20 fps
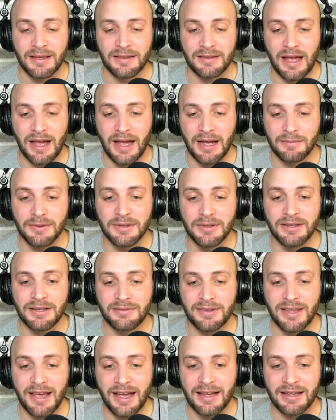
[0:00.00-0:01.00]
I
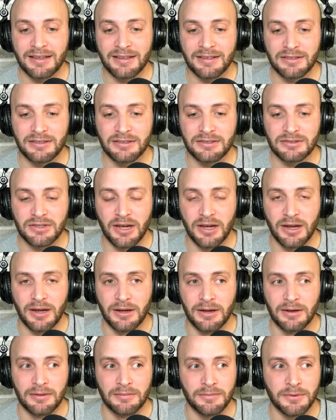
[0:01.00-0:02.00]
believe that
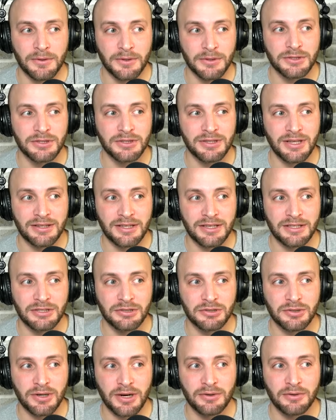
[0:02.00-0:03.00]
person that they
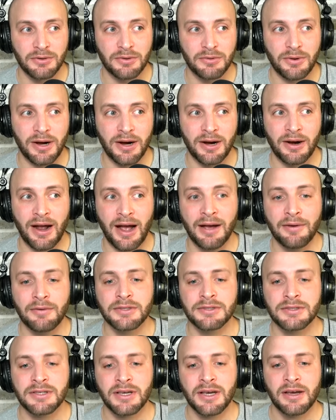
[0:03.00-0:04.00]
should try to acquire,
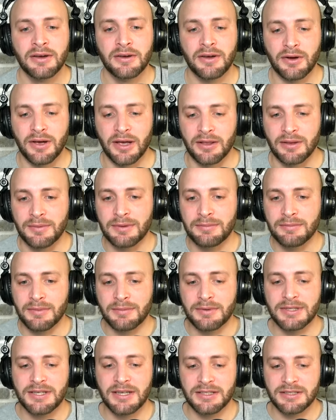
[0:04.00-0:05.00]
let
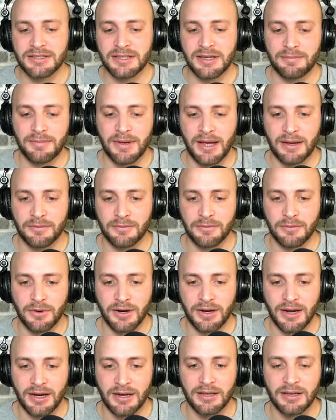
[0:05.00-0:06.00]
me take a step back before
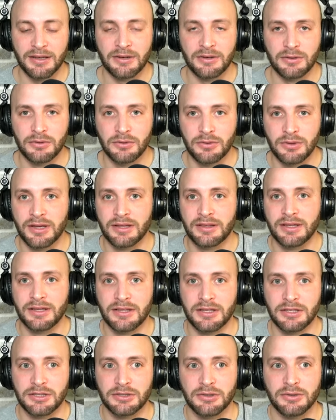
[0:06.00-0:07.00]
I kind of get into who they
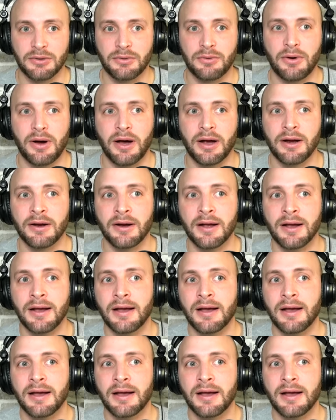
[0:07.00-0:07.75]
think they should acquire.